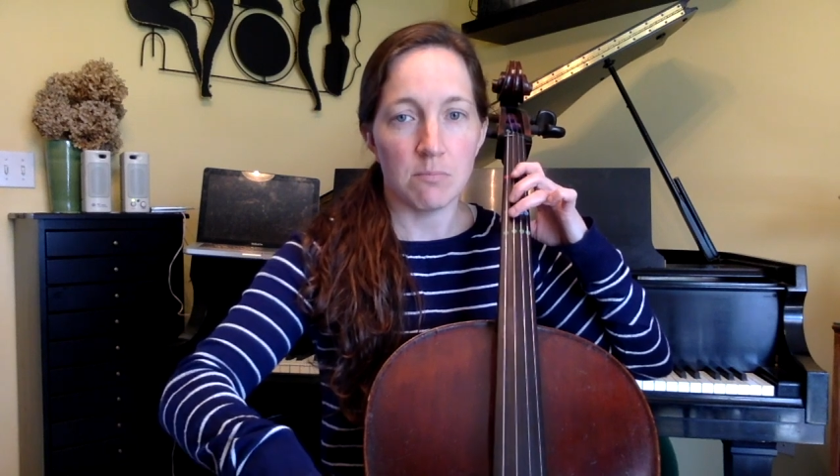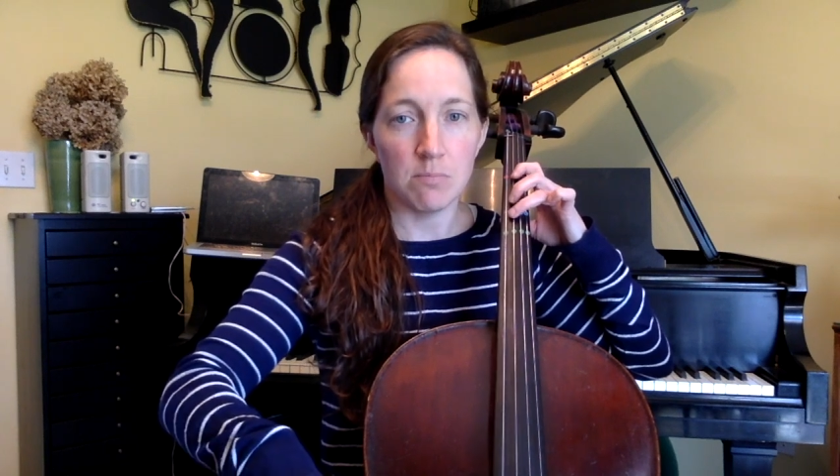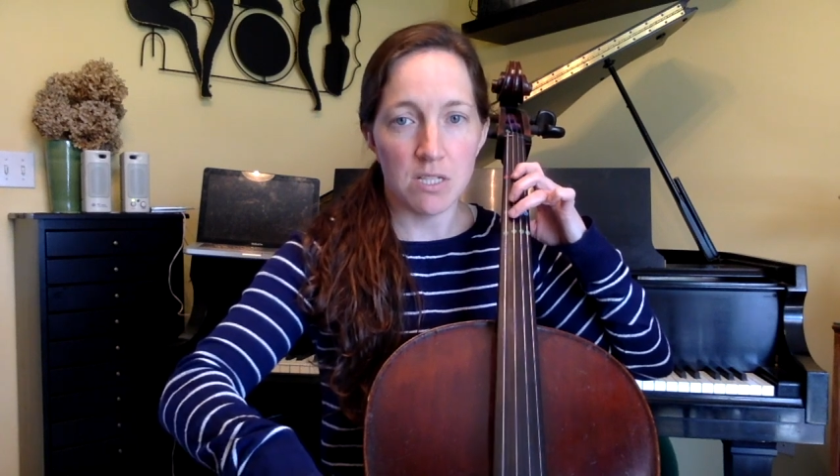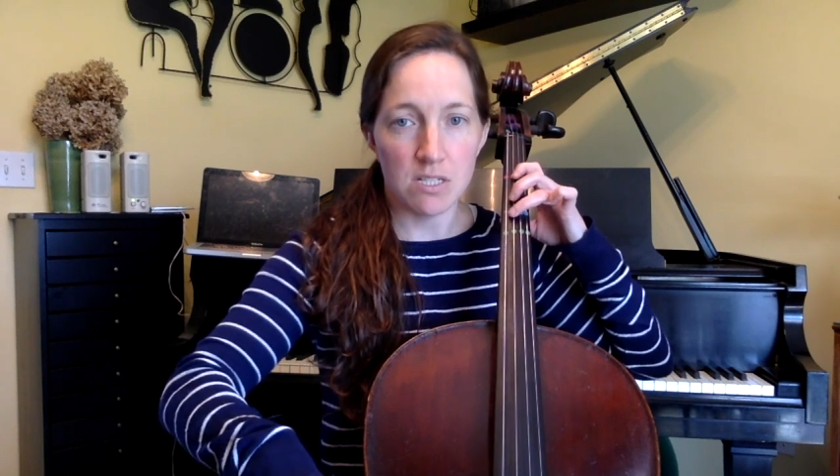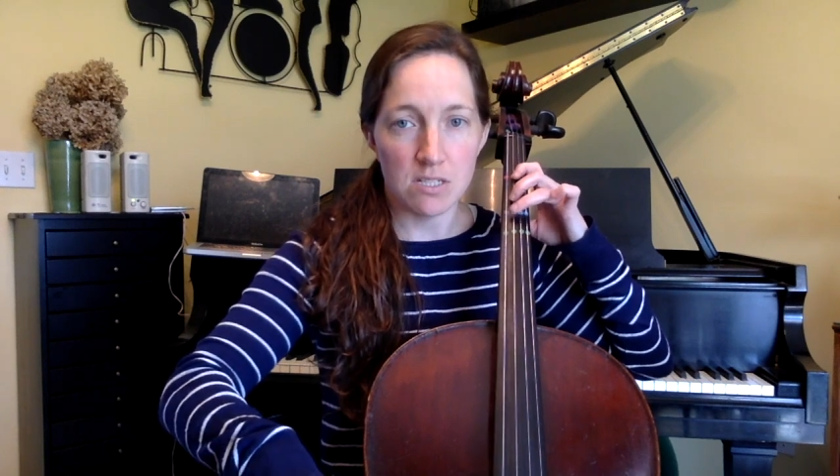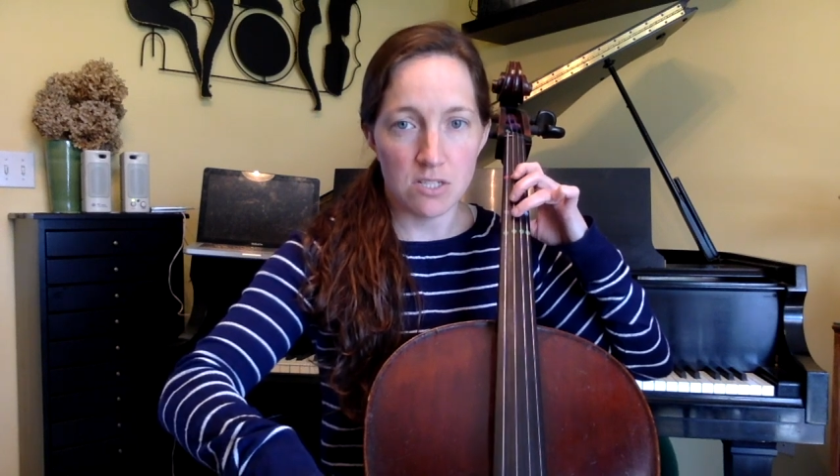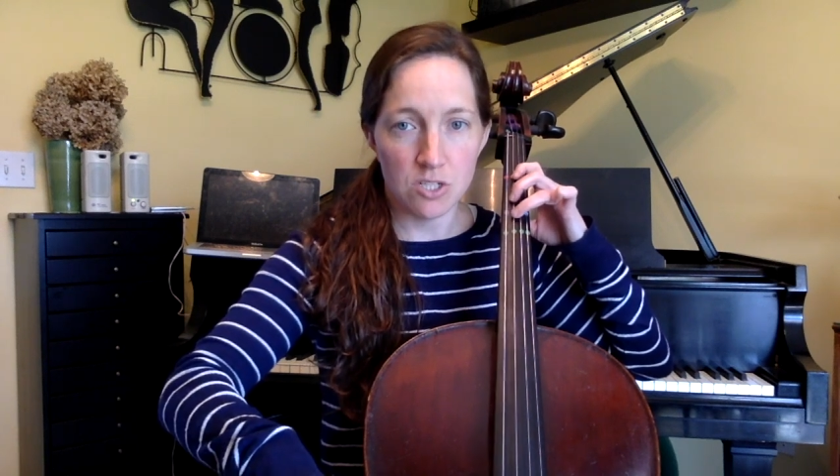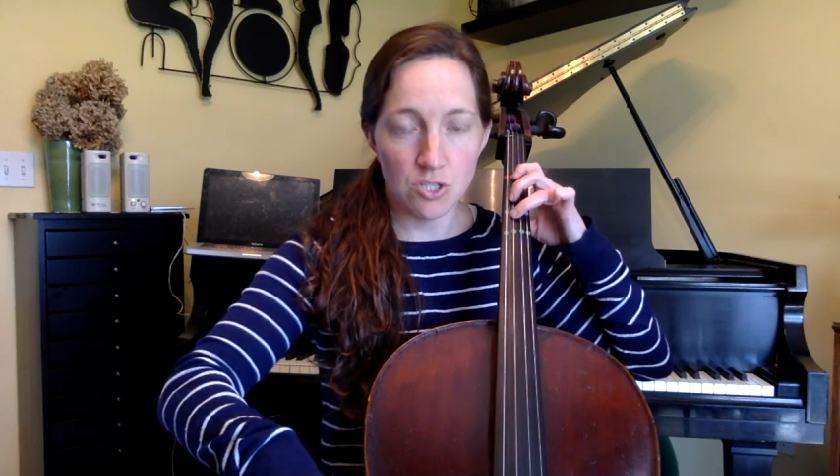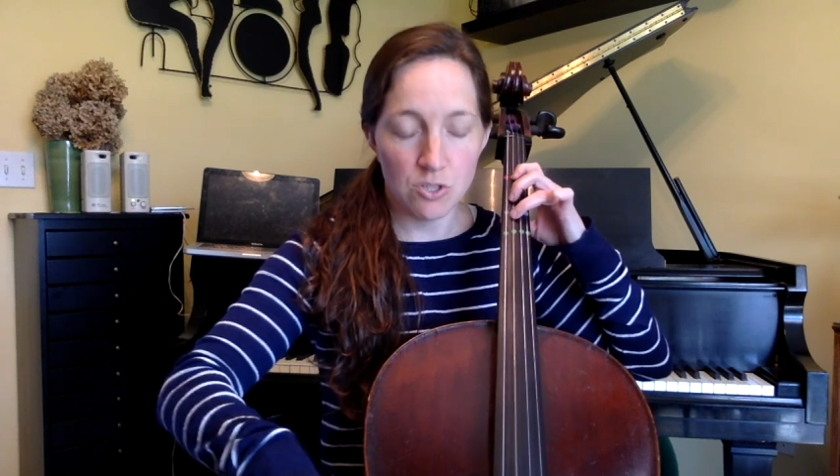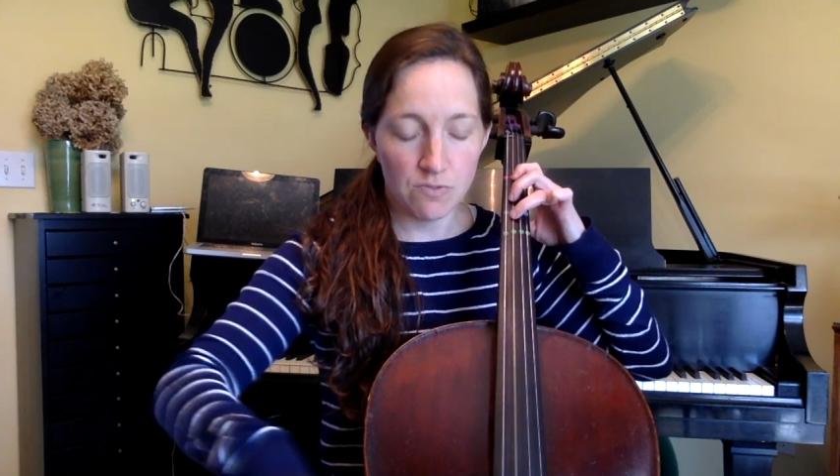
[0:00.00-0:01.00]
B is
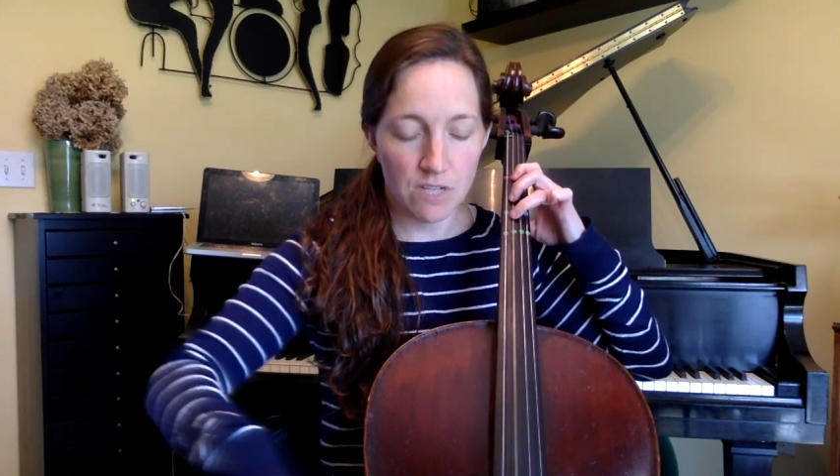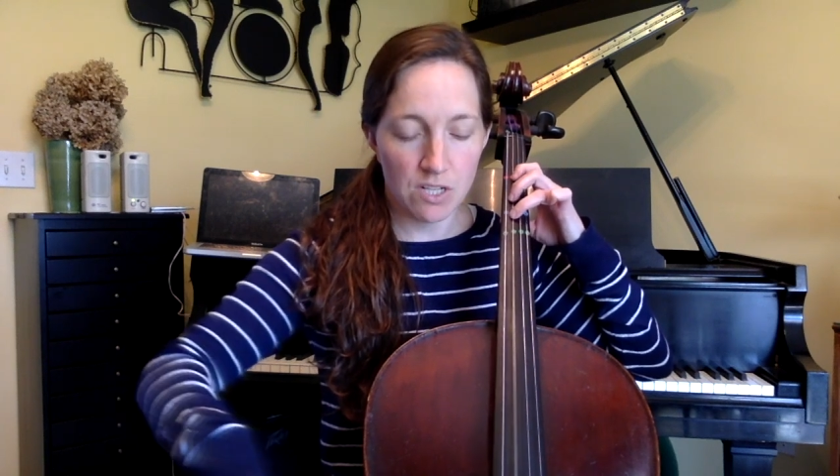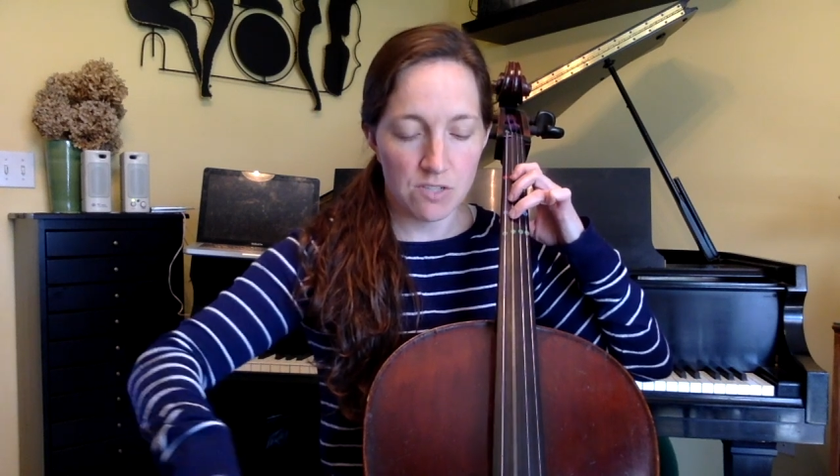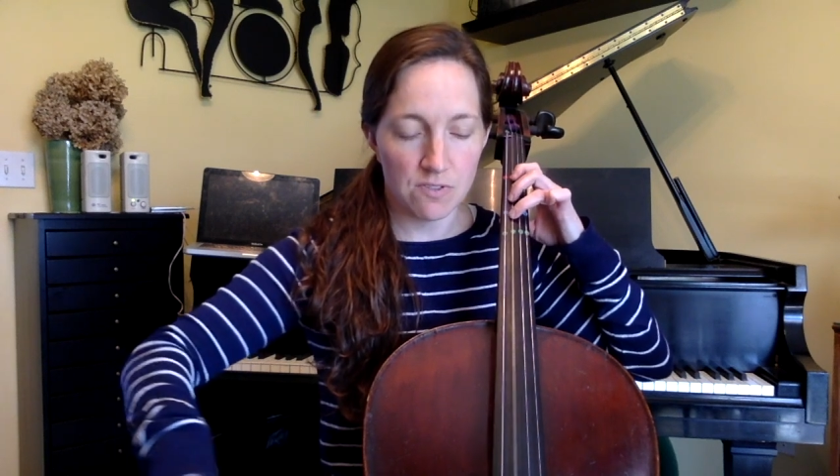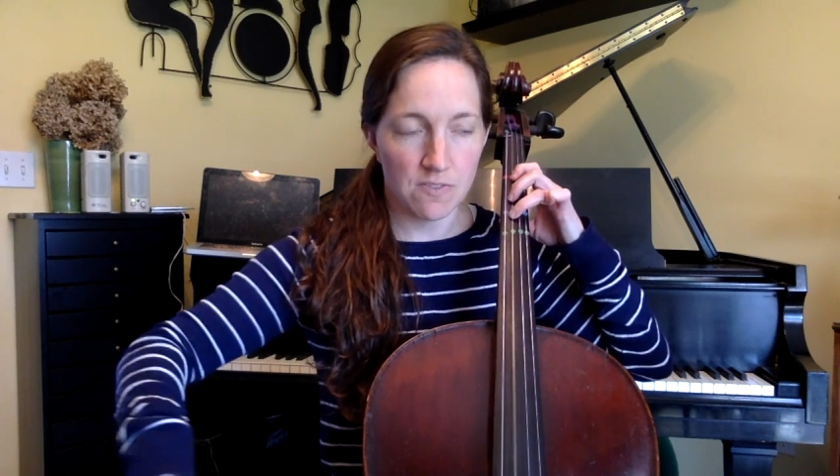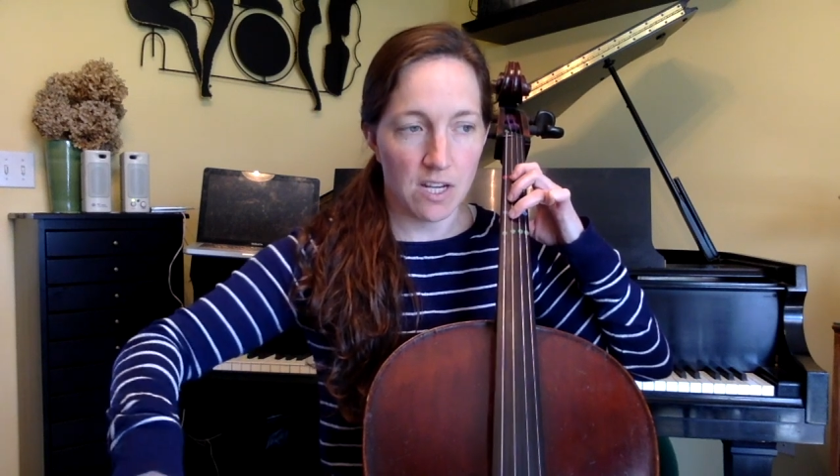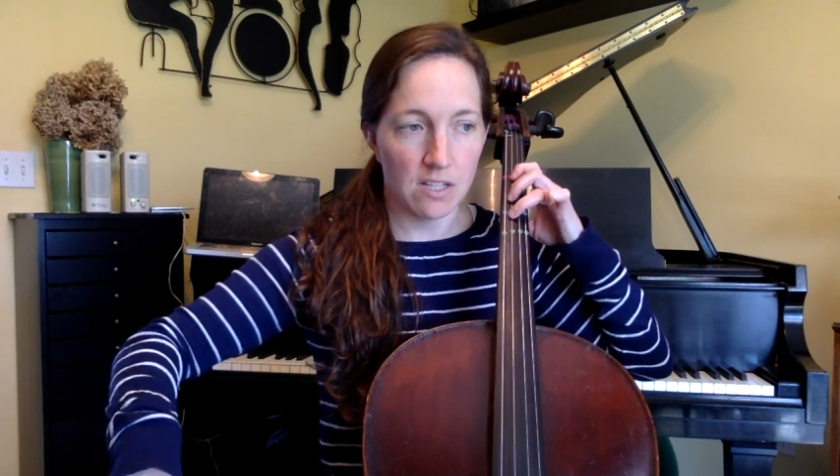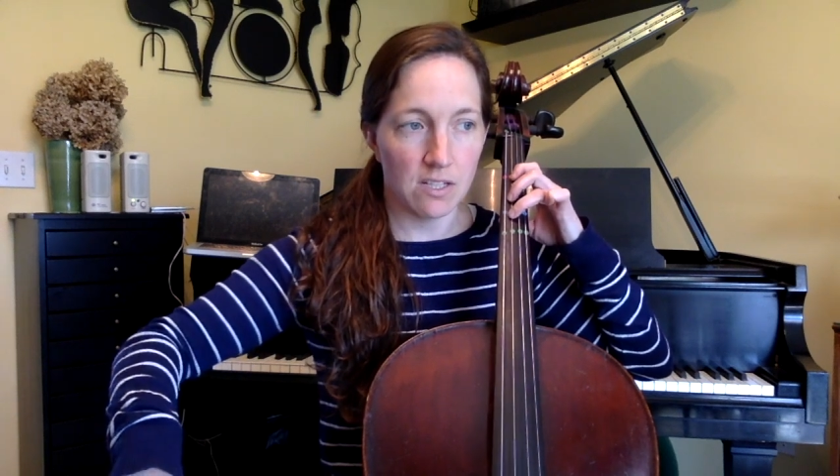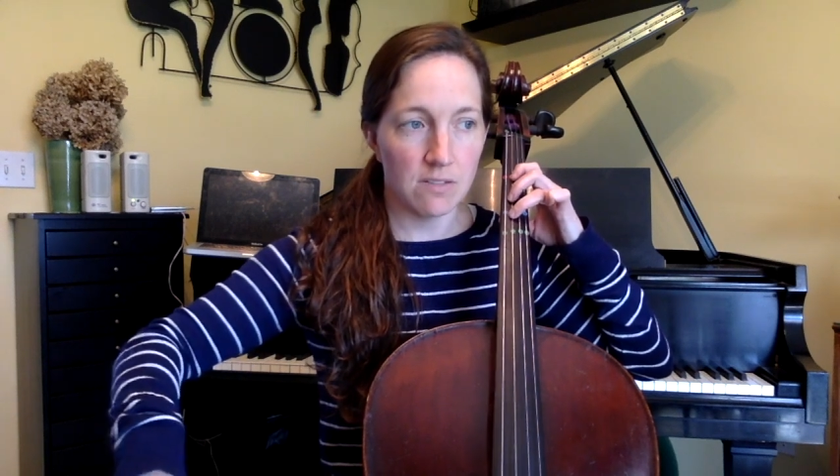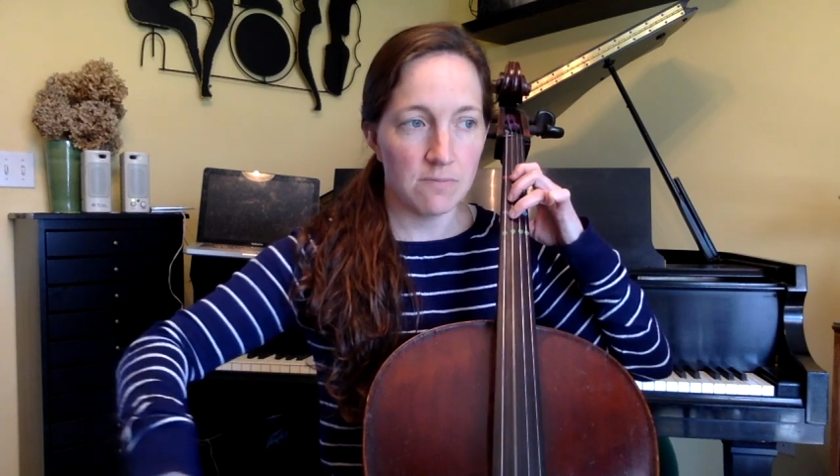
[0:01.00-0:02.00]
2 fingers for
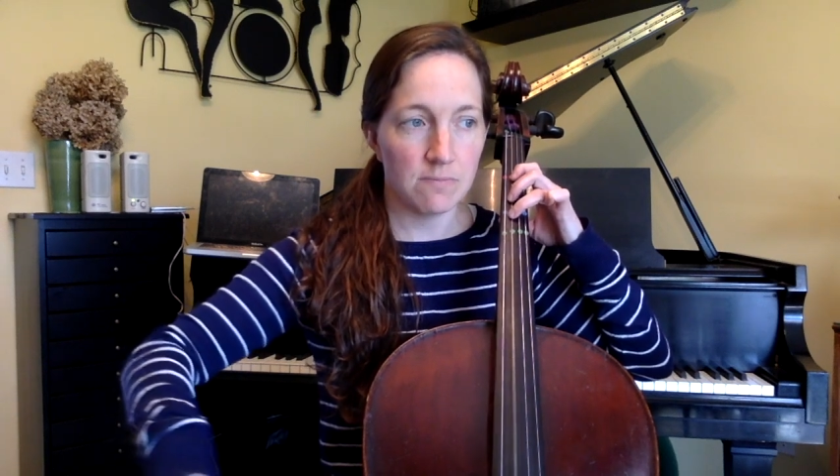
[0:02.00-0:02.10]
violin,